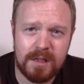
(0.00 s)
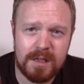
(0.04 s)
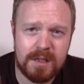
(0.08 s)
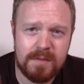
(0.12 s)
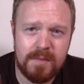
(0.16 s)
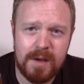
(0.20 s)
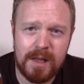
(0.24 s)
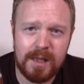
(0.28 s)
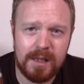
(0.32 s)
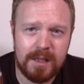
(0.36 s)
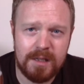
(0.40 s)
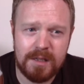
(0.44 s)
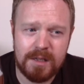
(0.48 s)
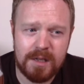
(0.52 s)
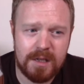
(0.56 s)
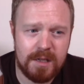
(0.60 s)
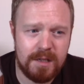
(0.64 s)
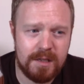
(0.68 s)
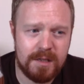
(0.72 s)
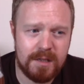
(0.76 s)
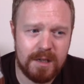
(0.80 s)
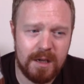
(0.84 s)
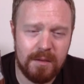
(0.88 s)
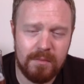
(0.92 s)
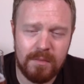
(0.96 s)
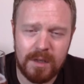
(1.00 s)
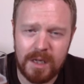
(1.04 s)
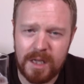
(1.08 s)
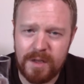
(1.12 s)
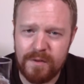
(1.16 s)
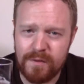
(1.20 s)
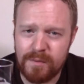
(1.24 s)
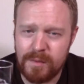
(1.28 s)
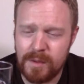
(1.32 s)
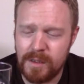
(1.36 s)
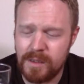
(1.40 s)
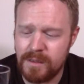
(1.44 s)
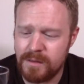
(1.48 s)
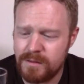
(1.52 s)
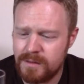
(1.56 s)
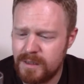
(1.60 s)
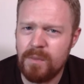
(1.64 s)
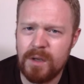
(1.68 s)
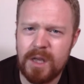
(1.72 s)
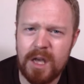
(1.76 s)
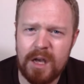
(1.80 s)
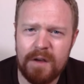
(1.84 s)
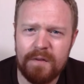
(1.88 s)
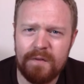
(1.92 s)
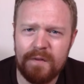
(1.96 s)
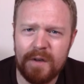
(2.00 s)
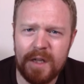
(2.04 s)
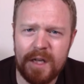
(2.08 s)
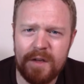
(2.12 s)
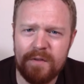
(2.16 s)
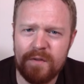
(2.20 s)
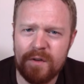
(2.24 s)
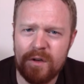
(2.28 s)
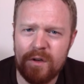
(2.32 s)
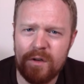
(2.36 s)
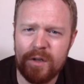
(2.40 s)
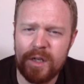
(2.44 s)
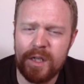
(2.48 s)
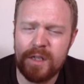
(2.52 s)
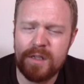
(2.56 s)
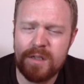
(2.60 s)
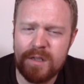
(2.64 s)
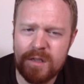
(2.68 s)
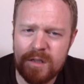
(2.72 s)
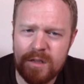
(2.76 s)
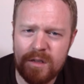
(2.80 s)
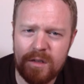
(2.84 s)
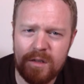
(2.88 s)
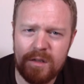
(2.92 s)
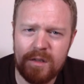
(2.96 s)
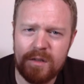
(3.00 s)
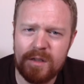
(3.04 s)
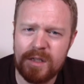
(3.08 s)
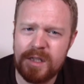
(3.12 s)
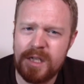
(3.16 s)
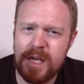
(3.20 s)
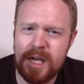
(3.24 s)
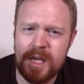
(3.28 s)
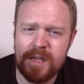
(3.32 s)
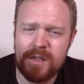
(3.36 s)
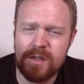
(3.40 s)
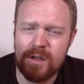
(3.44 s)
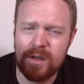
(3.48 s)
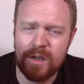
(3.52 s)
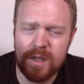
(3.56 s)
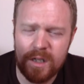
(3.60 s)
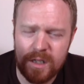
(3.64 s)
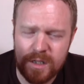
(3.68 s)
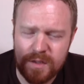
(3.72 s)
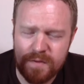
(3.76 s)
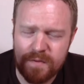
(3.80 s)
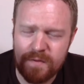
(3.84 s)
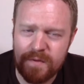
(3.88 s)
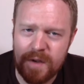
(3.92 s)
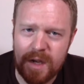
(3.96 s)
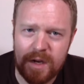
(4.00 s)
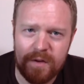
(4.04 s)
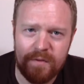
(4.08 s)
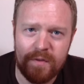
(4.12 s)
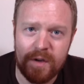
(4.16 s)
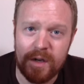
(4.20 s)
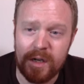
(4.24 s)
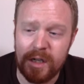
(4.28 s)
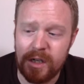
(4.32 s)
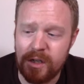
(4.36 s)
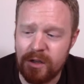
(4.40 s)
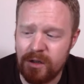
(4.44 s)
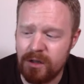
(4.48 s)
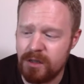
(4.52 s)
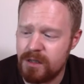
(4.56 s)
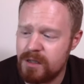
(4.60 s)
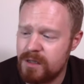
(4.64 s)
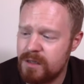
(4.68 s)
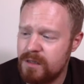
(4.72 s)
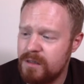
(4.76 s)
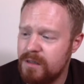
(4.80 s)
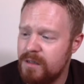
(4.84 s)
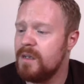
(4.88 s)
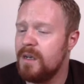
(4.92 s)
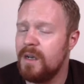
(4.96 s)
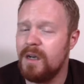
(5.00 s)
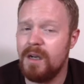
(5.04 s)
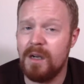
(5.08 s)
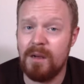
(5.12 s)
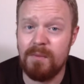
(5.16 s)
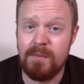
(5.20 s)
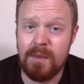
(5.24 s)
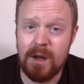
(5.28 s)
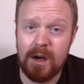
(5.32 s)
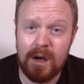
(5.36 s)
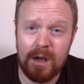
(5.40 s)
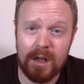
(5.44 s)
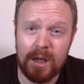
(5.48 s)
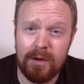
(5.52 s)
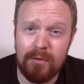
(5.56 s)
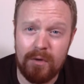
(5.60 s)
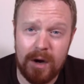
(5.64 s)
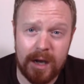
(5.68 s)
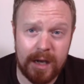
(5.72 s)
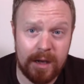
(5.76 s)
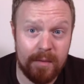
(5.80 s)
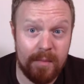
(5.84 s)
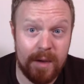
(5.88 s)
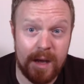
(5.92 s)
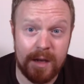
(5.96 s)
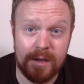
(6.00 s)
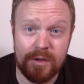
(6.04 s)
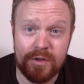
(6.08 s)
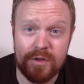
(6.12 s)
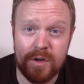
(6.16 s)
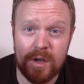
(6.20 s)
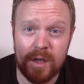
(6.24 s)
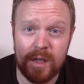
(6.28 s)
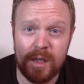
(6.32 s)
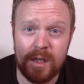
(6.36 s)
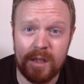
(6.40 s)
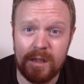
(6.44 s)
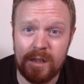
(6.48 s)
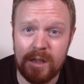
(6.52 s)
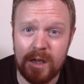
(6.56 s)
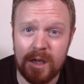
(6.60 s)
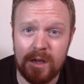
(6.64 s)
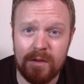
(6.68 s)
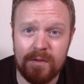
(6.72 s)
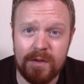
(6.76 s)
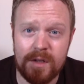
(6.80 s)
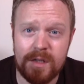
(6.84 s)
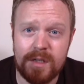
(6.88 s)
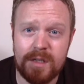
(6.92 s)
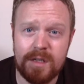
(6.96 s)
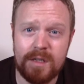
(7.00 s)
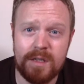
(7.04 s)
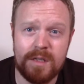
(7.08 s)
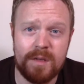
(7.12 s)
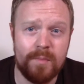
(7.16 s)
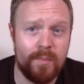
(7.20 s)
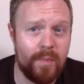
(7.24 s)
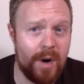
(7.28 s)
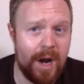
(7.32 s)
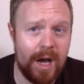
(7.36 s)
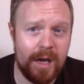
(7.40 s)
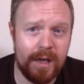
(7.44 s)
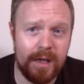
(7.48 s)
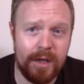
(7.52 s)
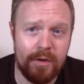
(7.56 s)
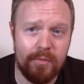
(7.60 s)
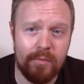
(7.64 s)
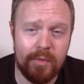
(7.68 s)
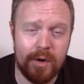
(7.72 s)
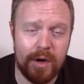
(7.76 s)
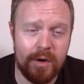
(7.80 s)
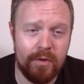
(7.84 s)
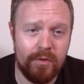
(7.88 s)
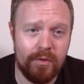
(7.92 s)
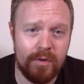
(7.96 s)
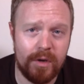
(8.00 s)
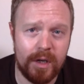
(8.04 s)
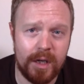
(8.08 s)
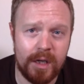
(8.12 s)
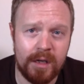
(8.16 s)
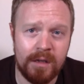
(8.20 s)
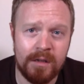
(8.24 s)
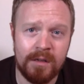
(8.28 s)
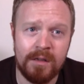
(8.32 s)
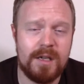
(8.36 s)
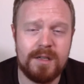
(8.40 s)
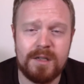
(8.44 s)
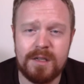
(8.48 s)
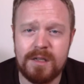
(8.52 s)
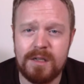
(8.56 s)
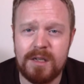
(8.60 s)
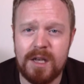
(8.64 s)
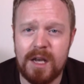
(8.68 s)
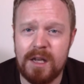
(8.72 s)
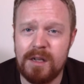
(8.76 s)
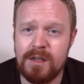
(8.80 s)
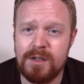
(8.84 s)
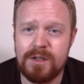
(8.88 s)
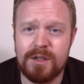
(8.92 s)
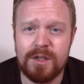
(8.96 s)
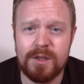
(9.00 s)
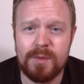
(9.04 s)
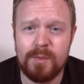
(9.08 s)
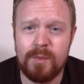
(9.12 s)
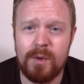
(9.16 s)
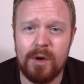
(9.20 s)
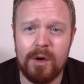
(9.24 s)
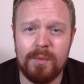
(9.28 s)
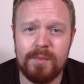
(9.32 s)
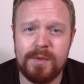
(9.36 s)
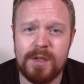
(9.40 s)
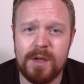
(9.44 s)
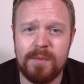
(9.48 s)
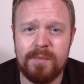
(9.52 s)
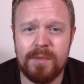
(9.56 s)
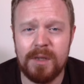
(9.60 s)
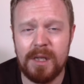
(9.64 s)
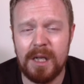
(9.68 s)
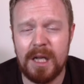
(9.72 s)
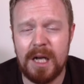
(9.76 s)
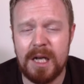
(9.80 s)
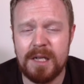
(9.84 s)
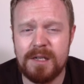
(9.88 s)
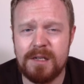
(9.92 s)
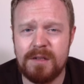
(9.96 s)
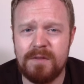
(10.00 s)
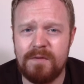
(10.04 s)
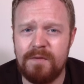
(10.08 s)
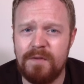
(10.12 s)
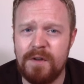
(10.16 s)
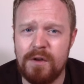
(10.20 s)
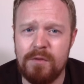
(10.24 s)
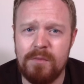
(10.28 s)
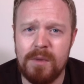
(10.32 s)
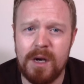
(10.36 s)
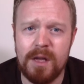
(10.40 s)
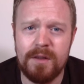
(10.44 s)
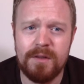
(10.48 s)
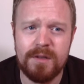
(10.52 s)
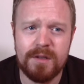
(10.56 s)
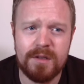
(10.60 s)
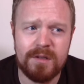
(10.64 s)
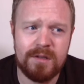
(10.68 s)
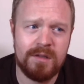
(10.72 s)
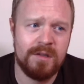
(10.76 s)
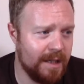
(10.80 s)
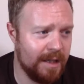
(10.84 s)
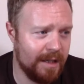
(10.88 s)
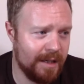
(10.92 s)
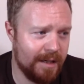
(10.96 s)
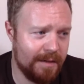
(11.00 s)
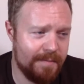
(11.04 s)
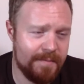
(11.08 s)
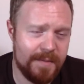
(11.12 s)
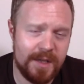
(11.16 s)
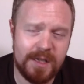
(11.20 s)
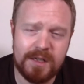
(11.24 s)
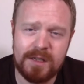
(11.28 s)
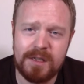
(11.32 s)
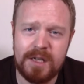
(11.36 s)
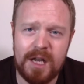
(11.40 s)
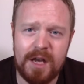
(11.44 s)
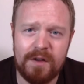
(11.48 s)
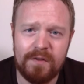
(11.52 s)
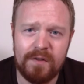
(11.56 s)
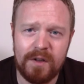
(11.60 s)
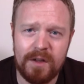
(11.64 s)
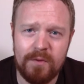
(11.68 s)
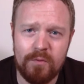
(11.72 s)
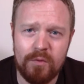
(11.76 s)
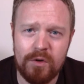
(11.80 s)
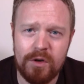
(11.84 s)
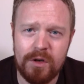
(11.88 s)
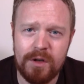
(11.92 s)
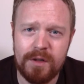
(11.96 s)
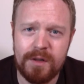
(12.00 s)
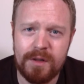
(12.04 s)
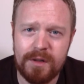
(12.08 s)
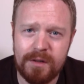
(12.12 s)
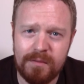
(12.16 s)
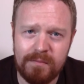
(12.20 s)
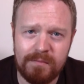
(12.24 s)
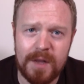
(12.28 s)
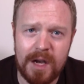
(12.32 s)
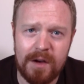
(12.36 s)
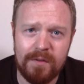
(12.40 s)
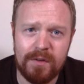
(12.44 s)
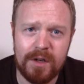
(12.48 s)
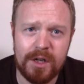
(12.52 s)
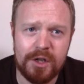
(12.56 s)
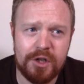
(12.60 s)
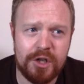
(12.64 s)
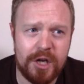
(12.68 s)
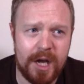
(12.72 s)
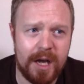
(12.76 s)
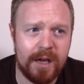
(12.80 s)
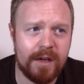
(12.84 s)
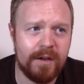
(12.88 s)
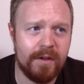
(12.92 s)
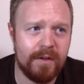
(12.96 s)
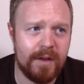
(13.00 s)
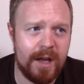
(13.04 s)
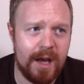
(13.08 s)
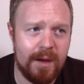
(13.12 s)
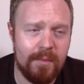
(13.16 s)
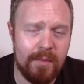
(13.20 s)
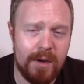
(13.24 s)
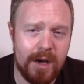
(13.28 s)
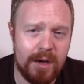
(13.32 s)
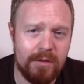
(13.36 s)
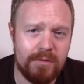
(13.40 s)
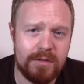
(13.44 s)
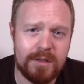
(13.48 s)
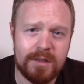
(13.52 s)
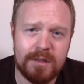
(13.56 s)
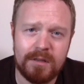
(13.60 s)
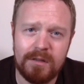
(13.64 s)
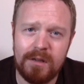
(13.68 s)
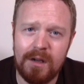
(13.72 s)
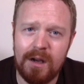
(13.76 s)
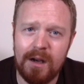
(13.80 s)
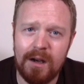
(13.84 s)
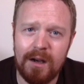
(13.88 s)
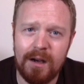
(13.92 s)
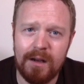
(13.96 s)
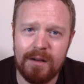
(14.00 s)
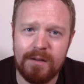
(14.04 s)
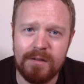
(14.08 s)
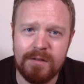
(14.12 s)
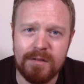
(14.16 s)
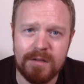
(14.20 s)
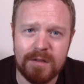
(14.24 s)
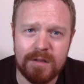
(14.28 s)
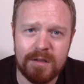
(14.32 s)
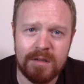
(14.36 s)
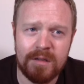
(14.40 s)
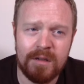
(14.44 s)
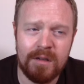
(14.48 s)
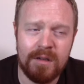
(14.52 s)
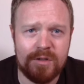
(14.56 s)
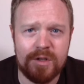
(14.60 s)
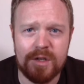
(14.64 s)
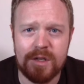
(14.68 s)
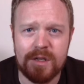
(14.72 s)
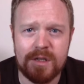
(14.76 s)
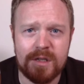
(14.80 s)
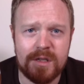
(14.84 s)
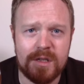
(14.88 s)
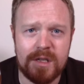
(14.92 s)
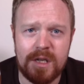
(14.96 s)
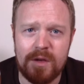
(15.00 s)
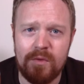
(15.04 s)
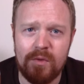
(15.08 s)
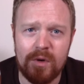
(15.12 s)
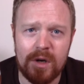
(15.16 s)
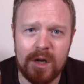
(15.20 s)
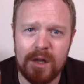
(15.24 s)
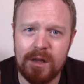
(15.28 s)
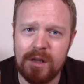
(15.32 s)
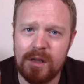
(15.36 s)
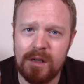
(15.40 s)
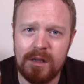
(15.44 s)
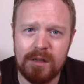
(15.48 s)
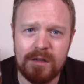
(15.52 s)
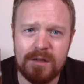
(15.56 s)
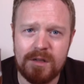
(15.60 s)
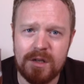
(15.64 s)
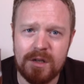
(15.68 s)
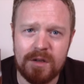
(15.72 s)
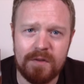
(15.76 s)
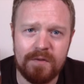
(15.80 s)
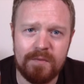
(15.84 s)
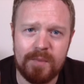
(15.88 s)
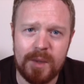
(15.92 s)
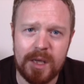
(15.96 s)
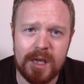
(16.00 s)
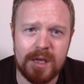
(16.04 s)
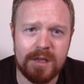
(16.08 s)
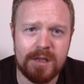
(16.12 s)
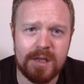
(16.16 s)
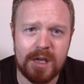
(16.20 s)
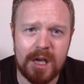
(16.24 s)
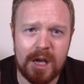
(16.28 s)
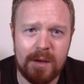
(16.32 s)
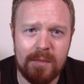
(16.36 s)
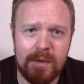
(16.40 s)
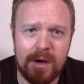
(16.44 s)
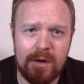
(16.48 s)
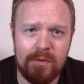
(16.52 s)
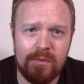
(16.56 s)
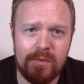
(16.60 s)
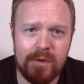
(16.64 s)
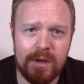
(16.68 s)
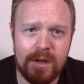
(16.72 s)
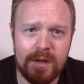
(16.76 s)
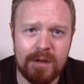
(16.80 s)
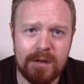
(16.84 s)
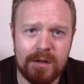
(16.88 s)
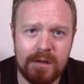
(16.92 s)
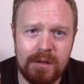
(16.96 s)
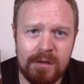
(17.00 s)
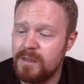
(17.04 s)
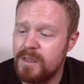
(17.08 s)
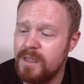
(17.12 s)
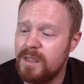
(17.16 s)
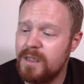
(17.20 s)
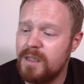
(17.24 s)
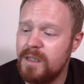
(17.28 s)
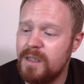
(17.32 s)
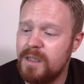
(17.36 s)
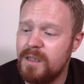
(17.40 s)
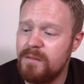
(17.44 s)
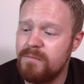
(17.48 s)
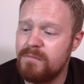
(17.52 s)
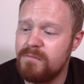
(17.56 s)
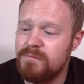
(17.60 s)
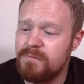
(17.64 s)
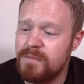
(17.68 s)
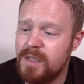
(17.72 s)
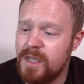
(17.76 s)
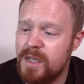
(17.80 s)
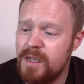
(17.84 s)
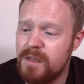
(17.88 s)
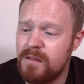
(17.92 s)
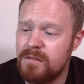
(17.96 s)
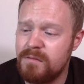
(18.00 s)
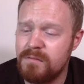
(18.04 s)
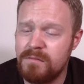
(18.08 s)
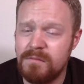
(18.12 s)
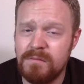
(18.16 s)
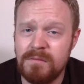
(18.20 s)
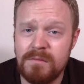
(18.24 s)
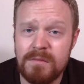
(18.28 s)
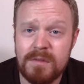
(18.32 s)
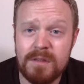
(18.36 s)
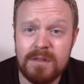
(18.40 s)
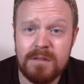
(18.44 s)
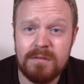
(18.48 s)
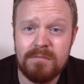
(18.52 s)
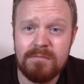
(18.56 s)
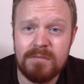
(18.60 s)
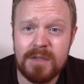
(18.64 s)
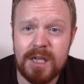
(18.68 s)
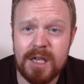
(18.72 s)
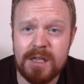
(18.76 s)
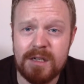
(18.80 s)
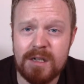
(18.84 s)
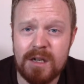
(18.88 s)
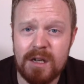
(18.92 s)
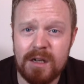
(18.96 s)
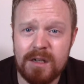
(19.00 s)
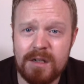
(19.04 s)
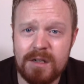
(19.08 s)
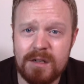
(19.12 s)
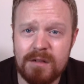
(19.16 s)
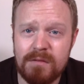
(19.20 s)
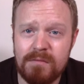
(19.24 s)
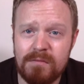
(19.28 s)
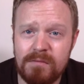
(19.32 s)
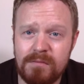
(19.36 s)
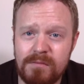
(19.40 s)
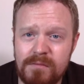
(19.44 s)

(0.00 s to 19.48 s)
The smell is unbelievable. But yeah, flavour on it, the taste on it is very, very good. Highly recommend trying. You know, this is a brand new brewery. As I said, it's just popped up in the last few months. It's definitely worth having a check of them out and just see what other sort of beers they come out with. Yeah, tastes nice.